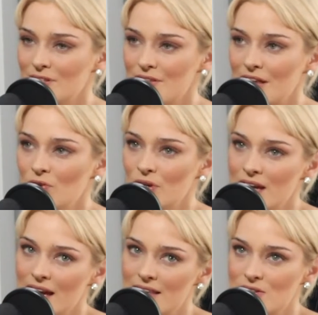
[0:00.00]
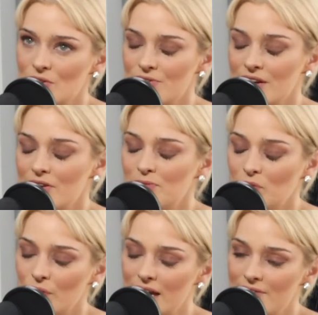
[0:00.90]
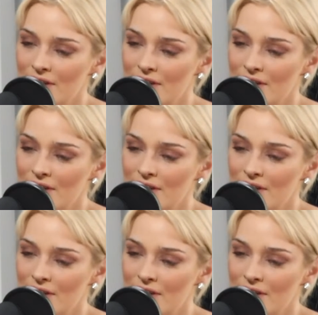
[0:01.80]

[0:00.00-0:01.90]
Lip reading: So they're looking at sort of their employee